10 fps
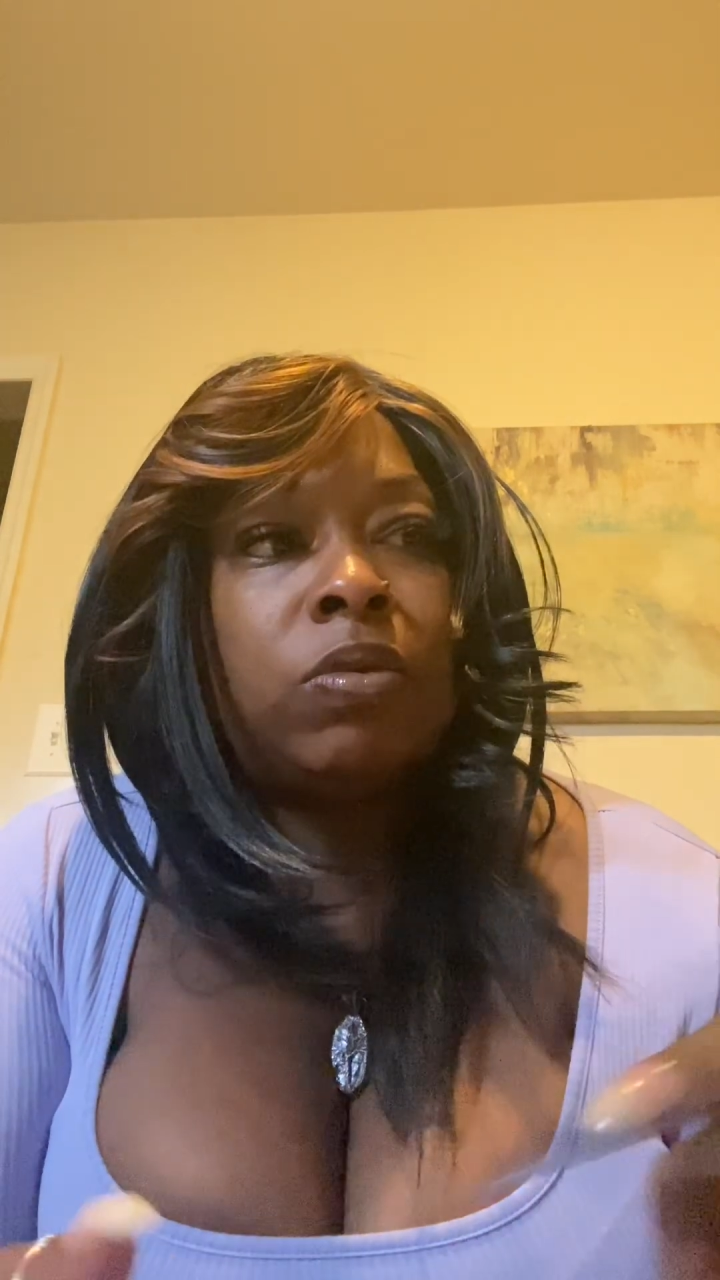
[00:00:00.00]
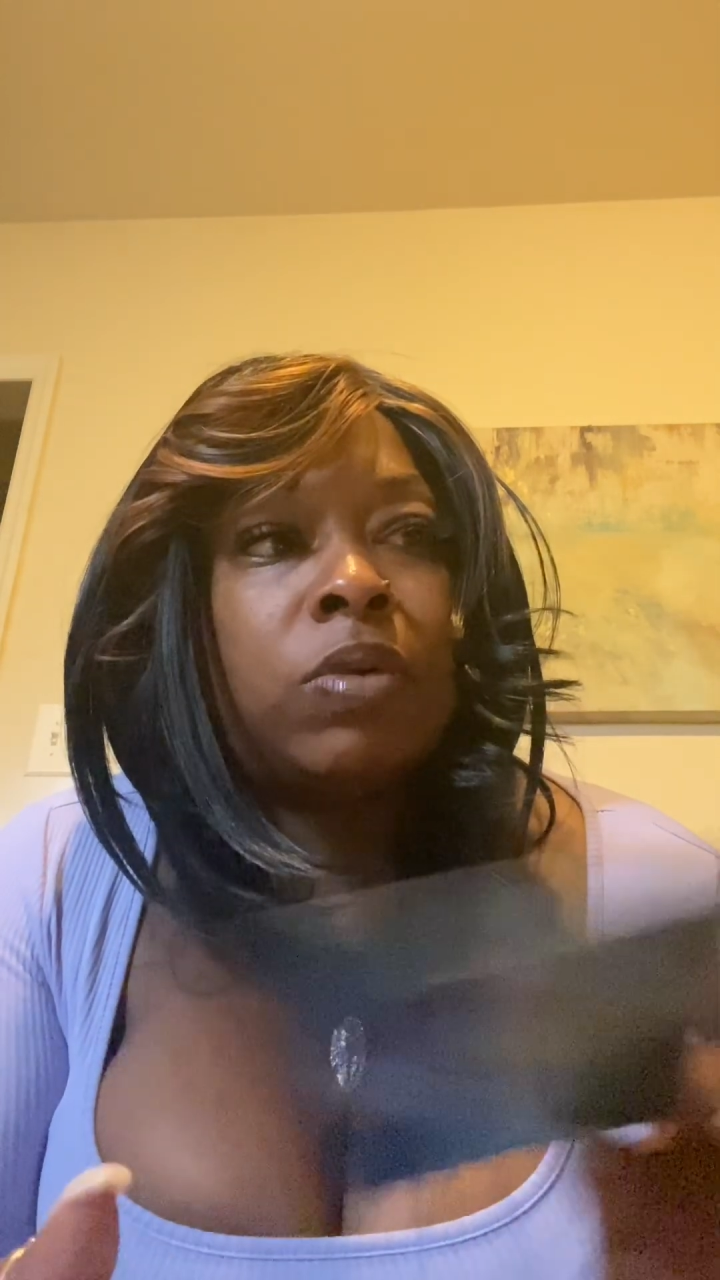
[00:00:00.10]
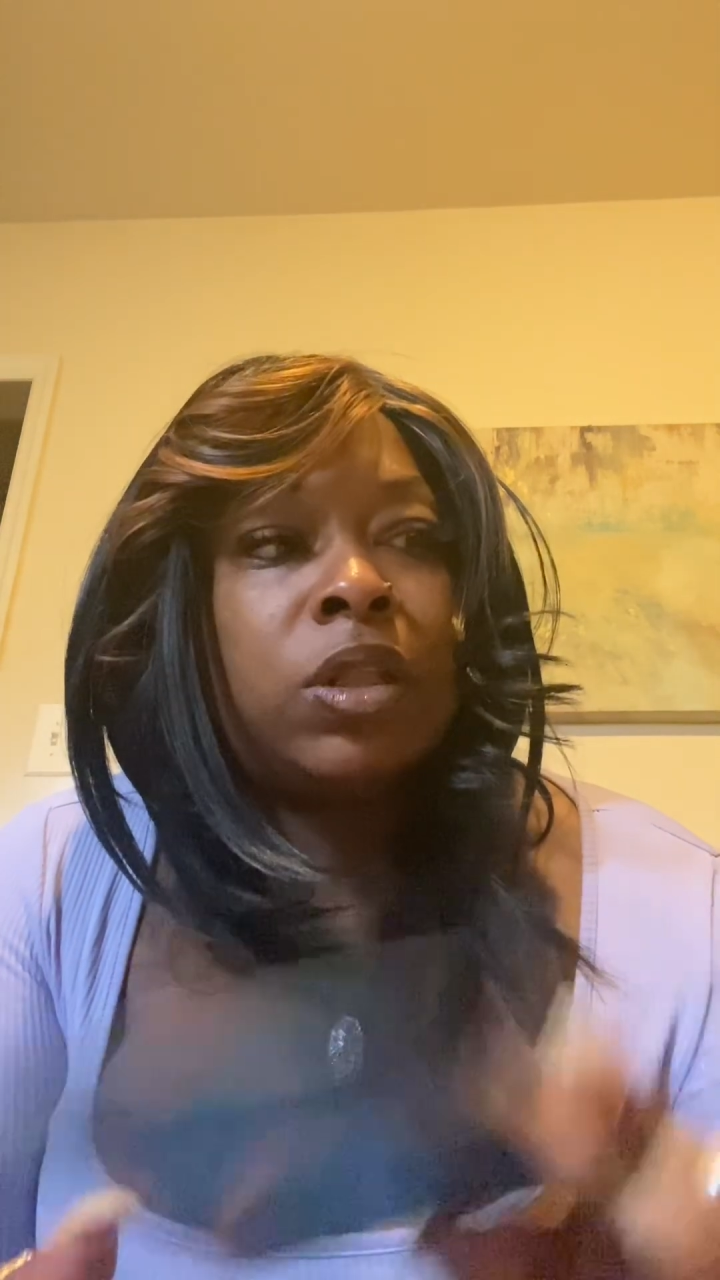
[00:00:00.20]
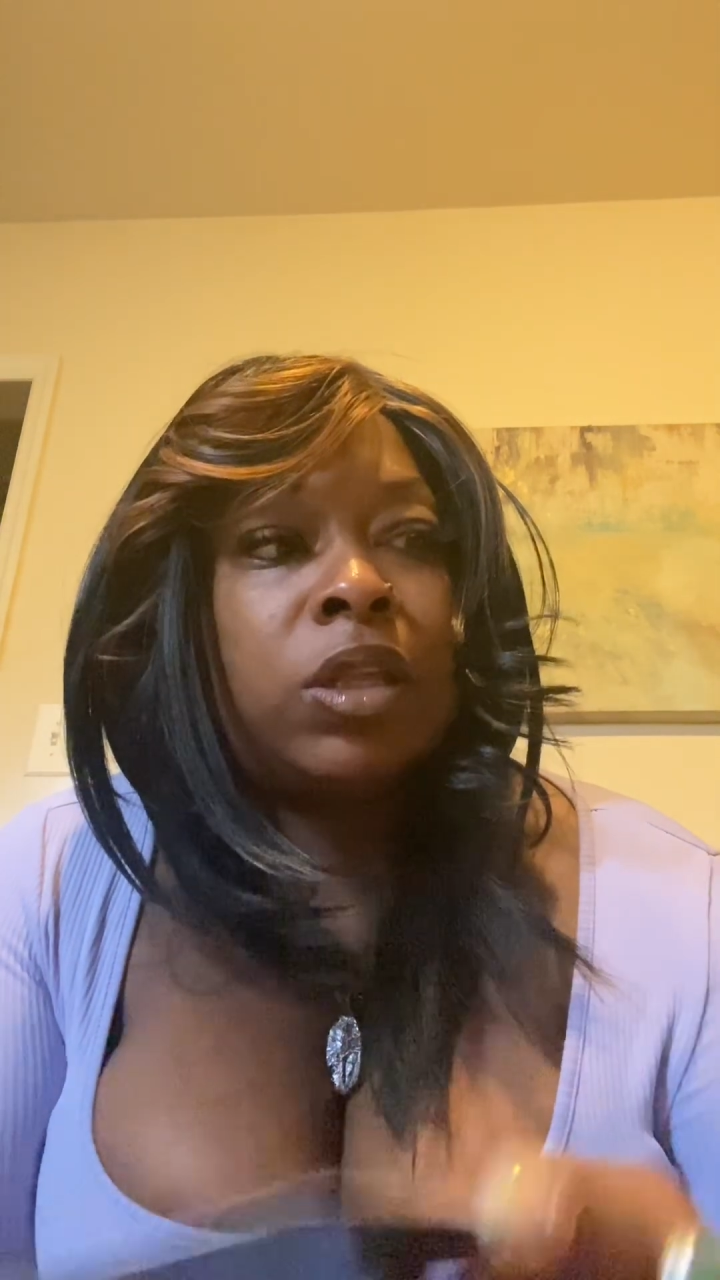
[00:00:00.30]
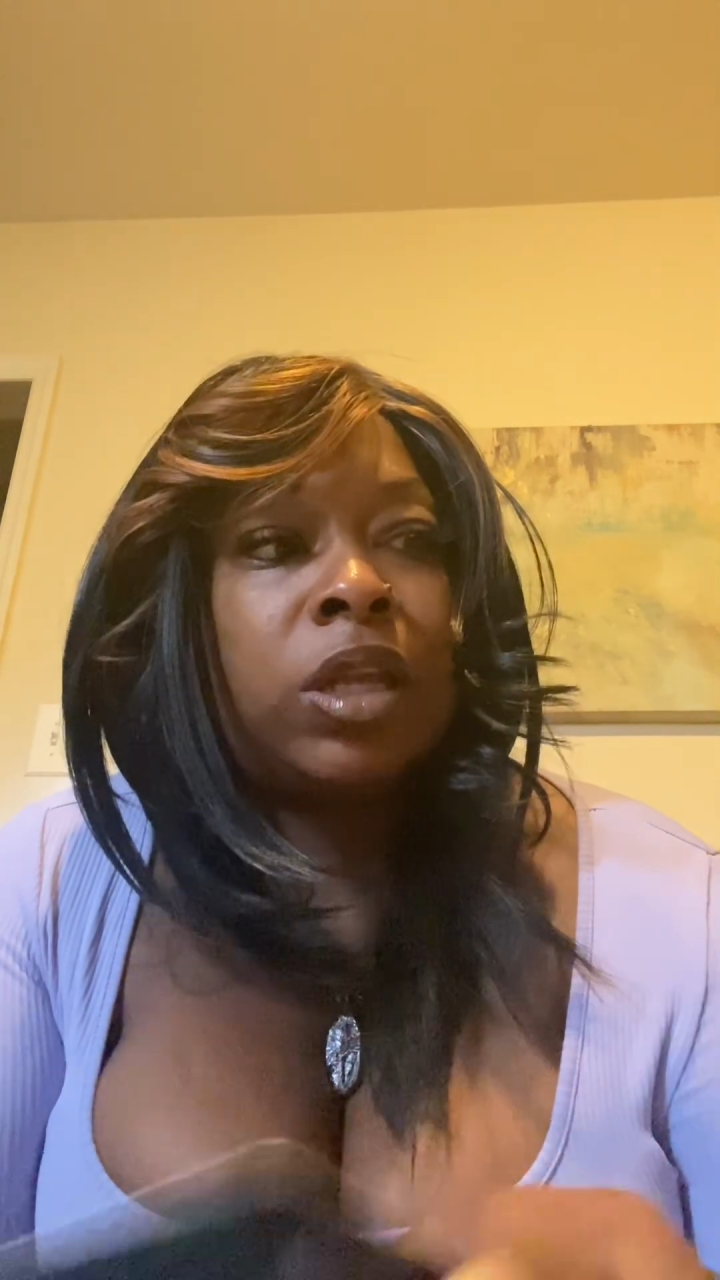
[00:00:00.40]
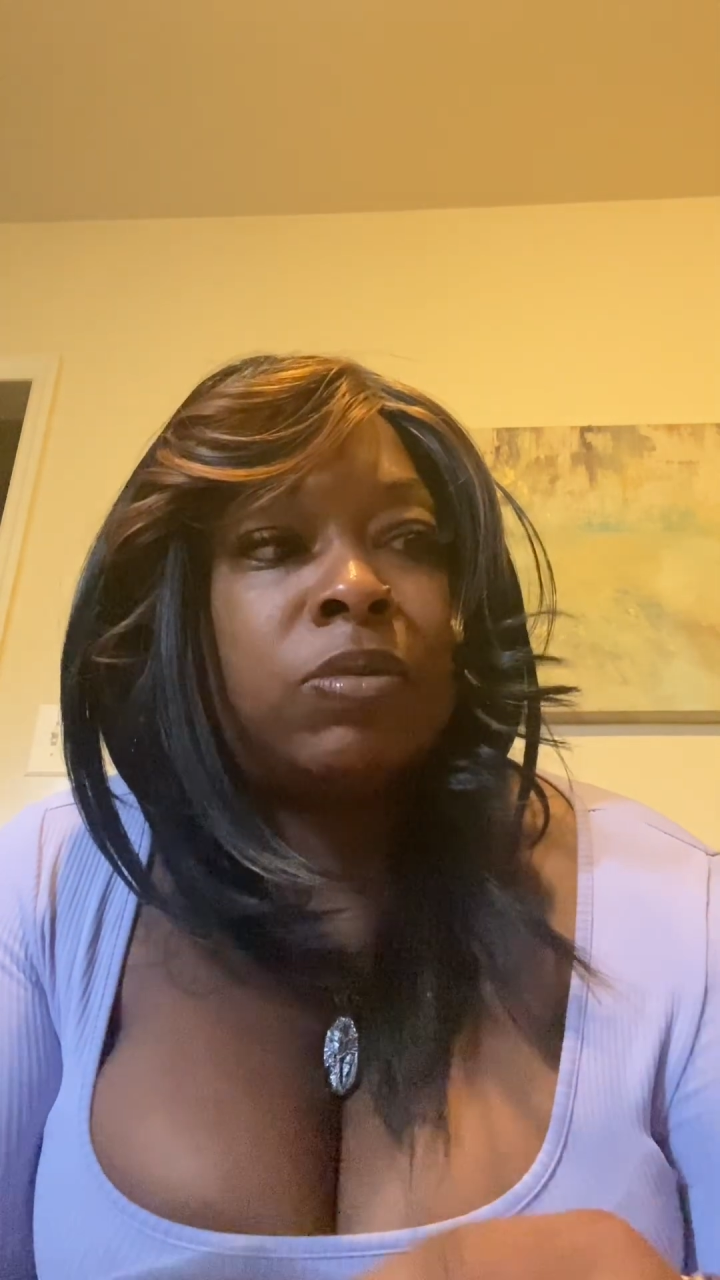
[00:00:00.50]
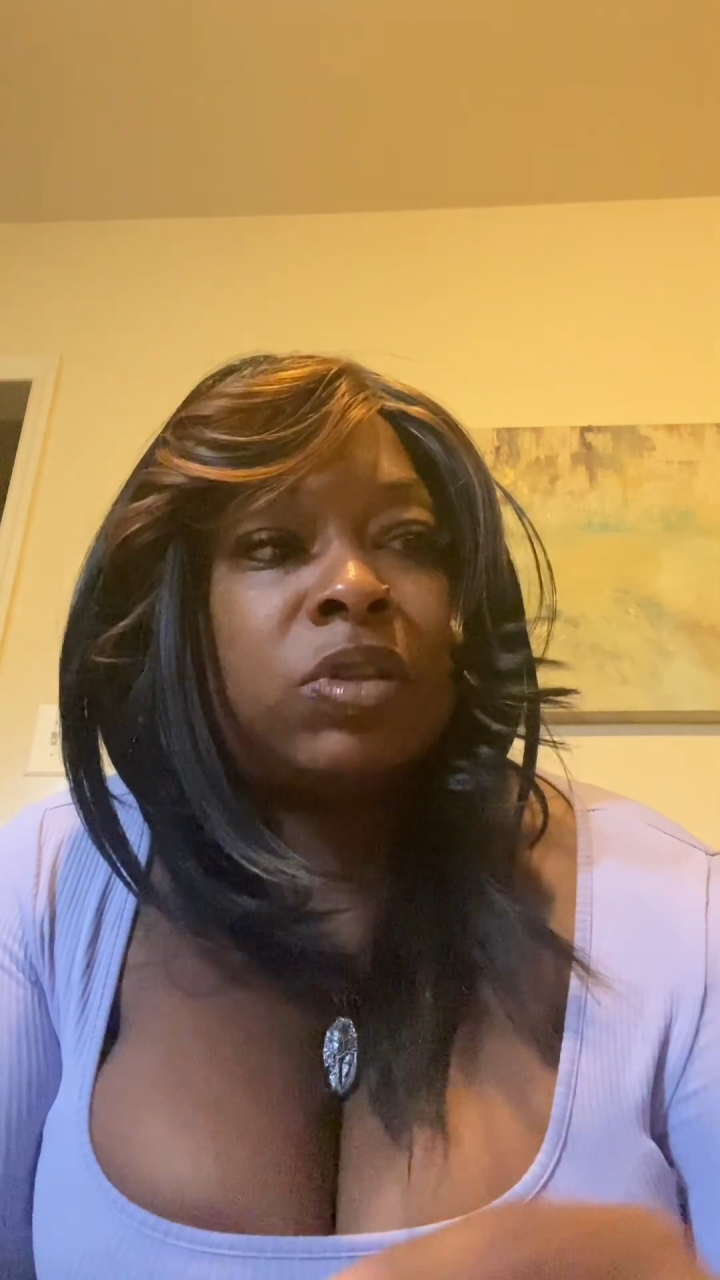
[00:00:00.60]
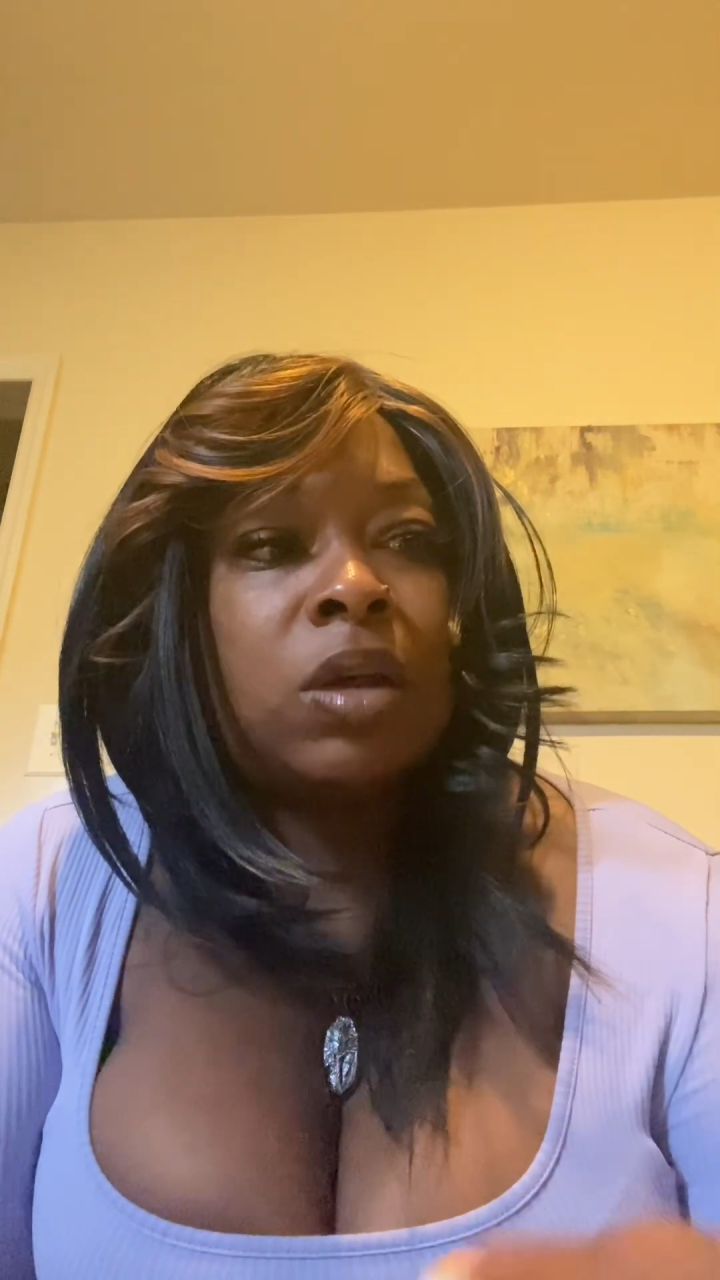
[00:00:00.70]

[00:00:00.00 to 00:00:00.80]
other name is